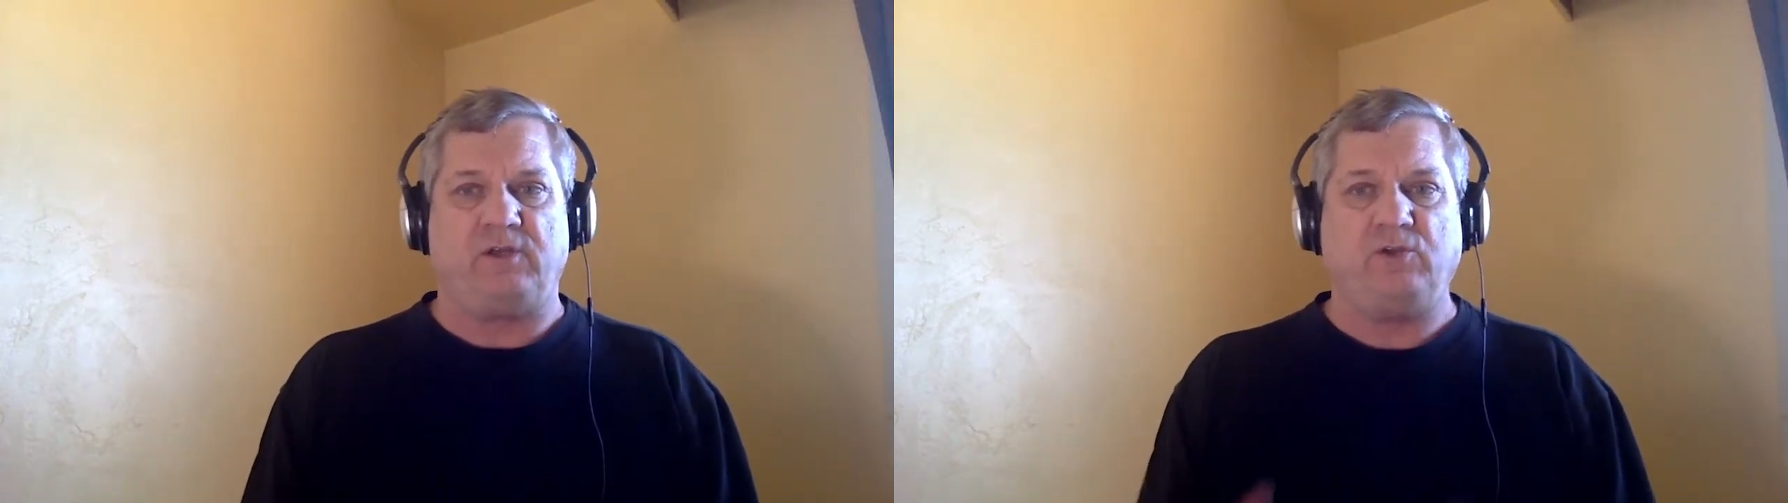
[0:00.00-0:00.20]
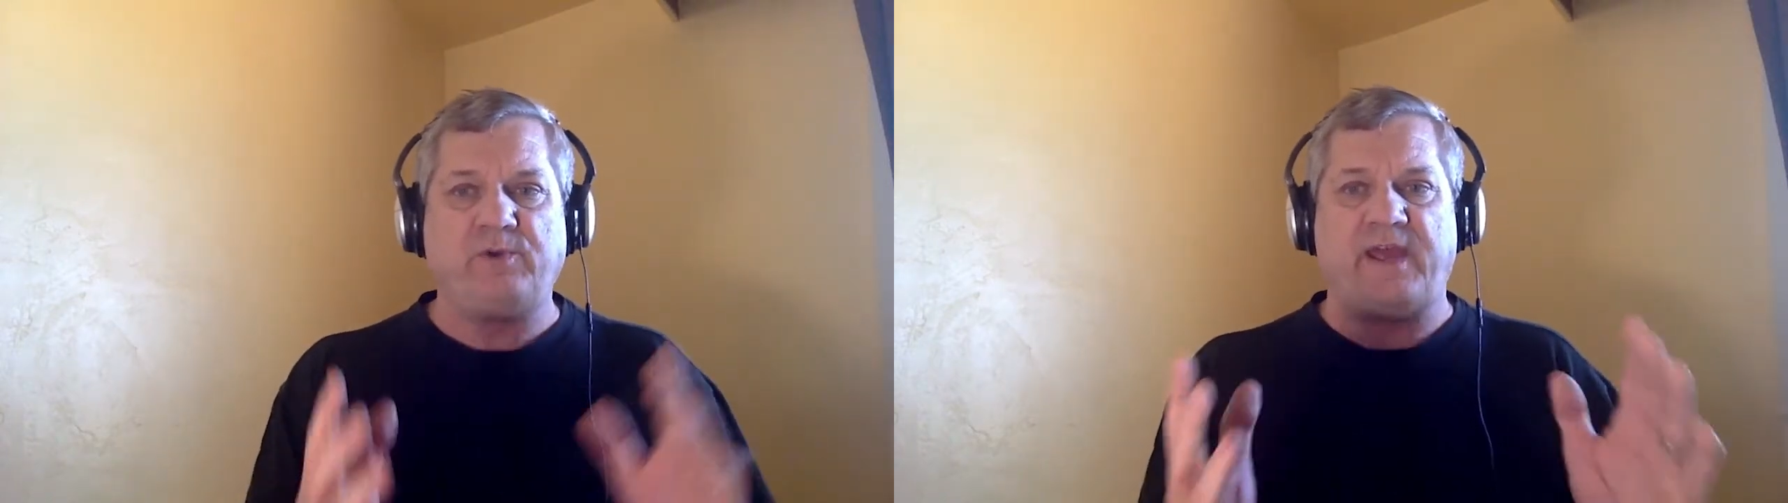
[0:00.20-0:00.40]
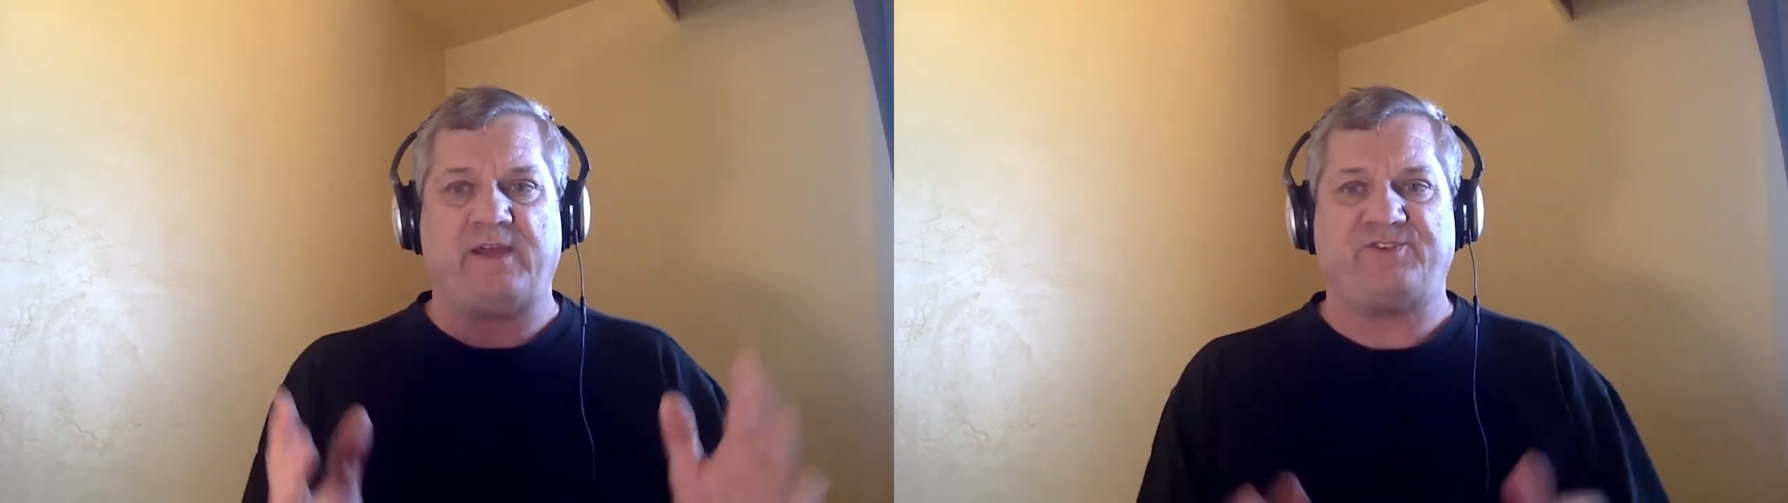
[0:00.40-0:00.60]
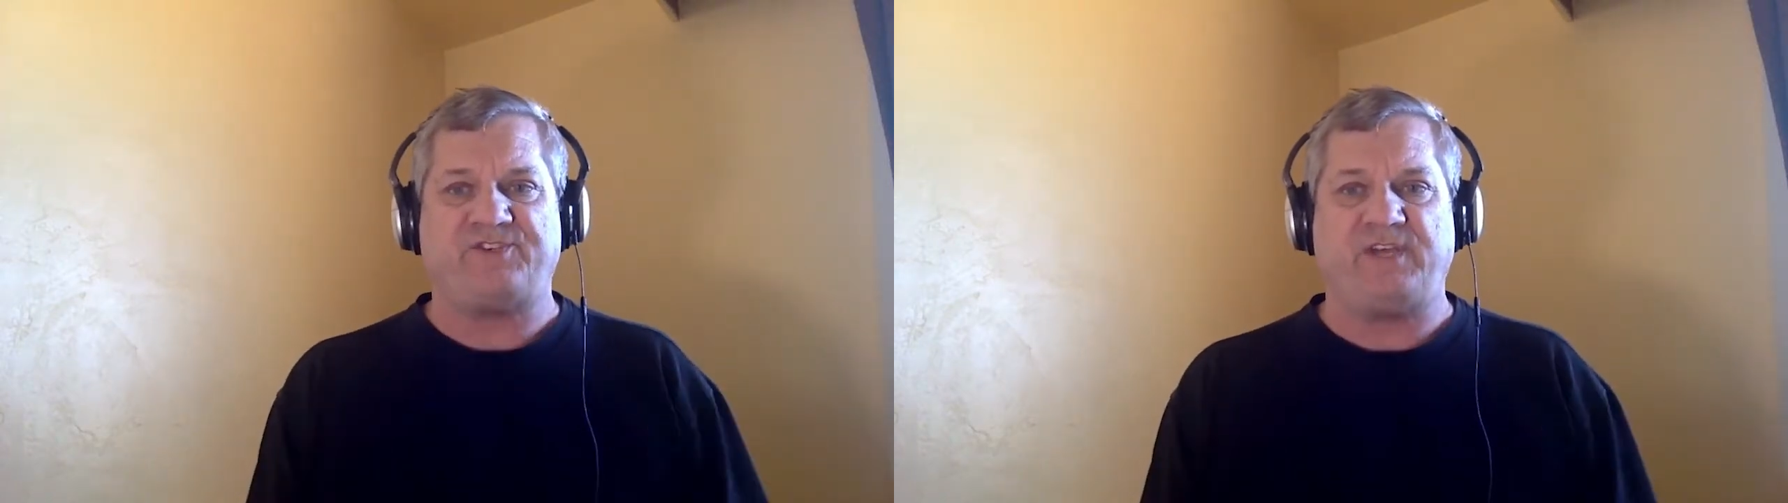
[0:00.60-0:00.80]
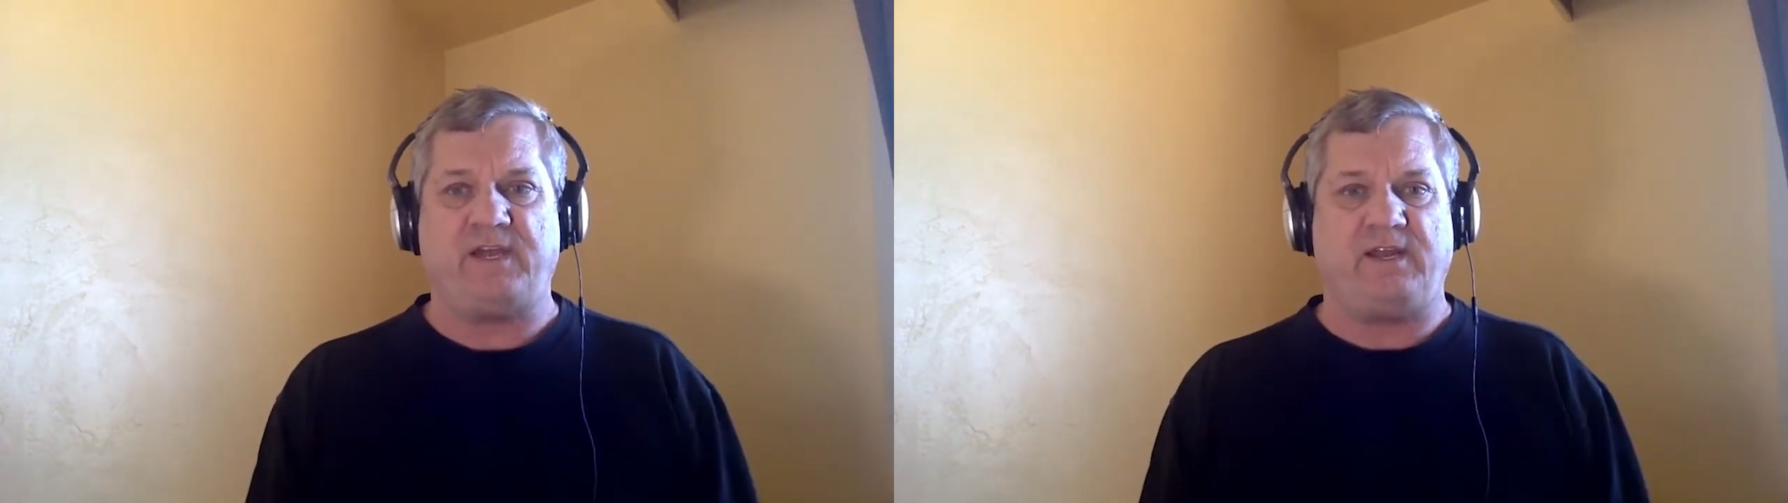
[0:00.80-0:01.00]
You can't
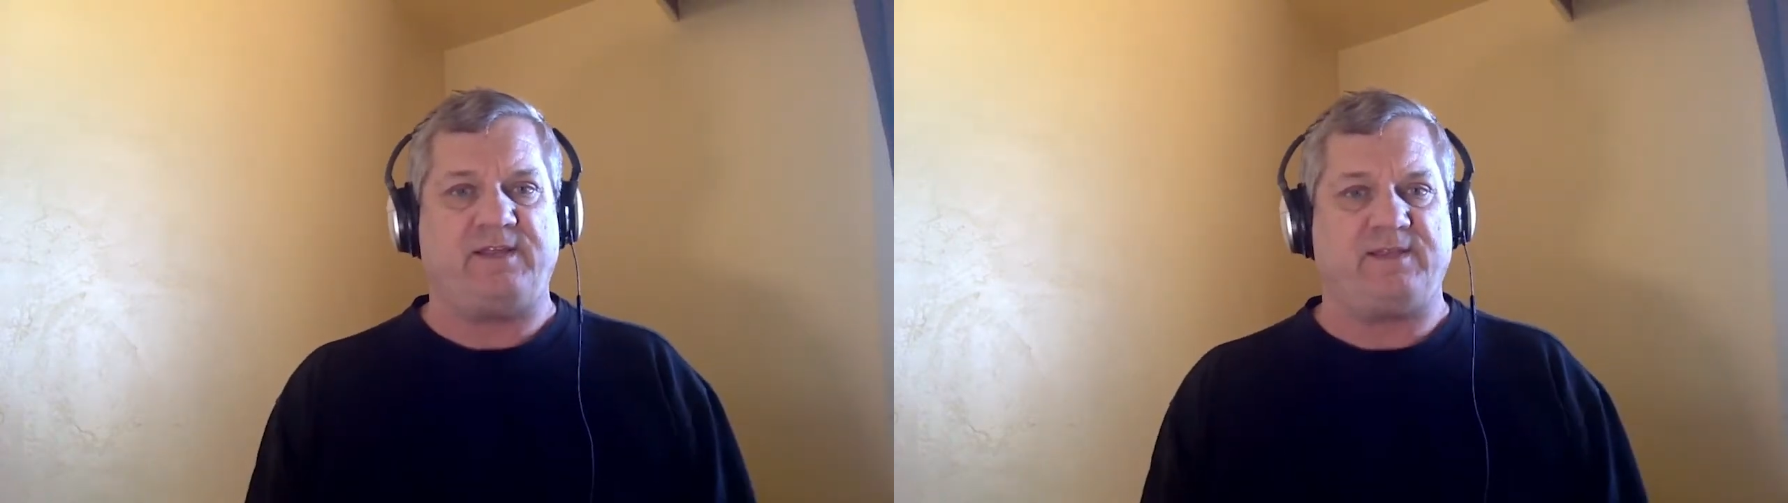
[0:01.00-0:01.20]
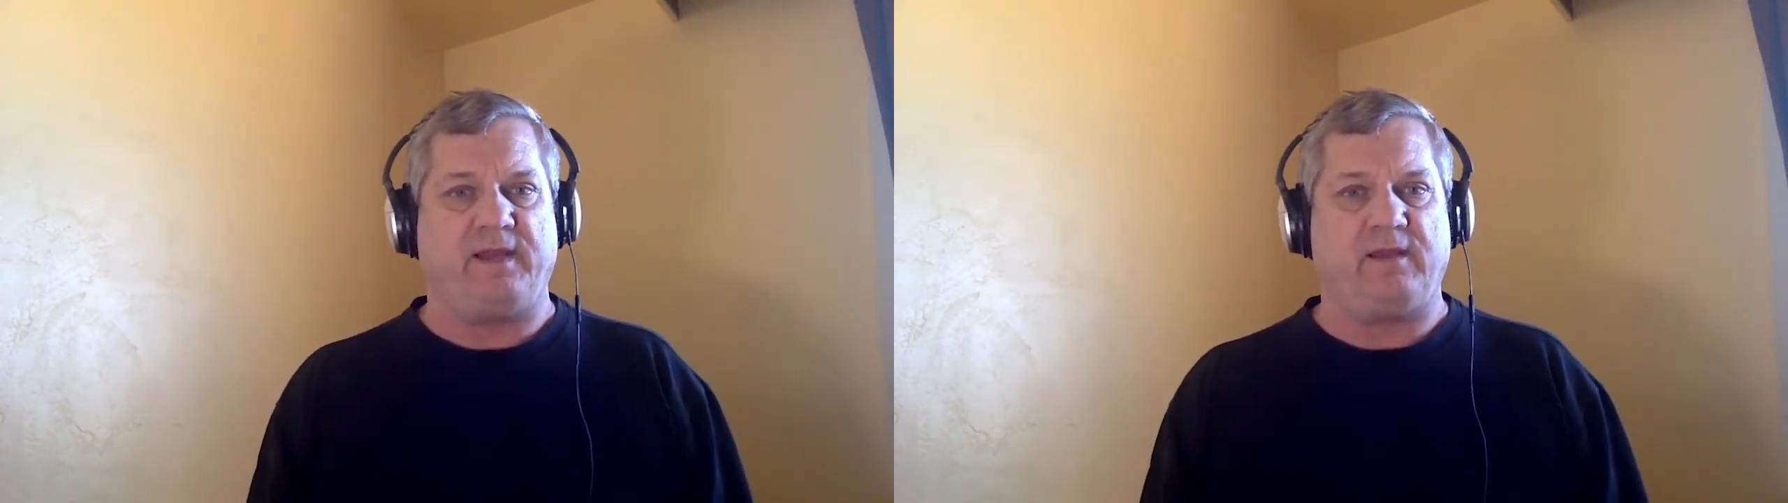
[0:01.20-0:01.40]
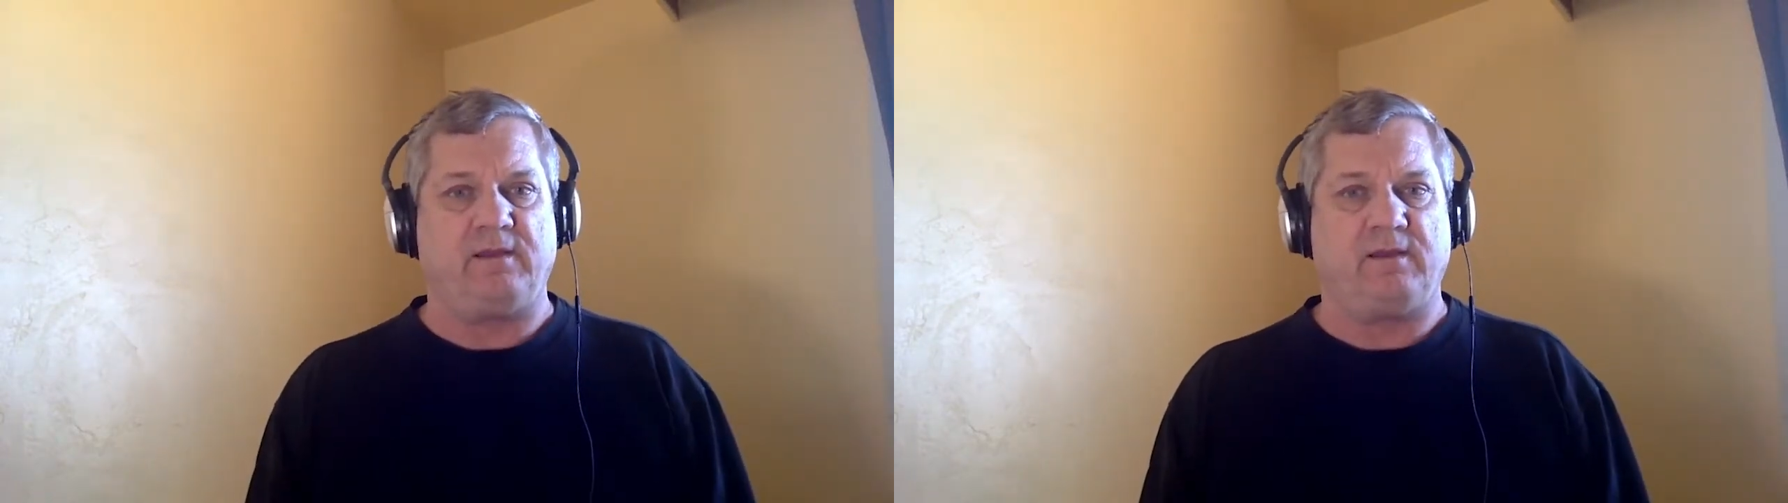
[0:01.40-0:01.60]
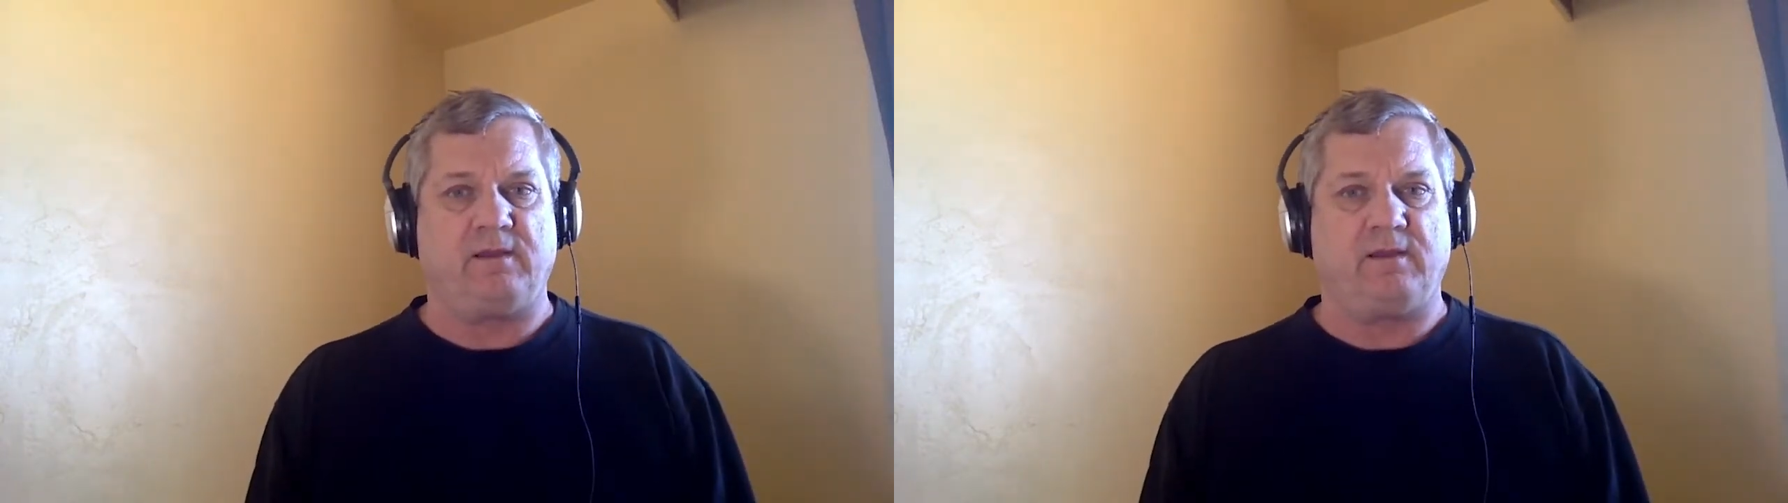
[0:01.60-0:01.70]
see anything.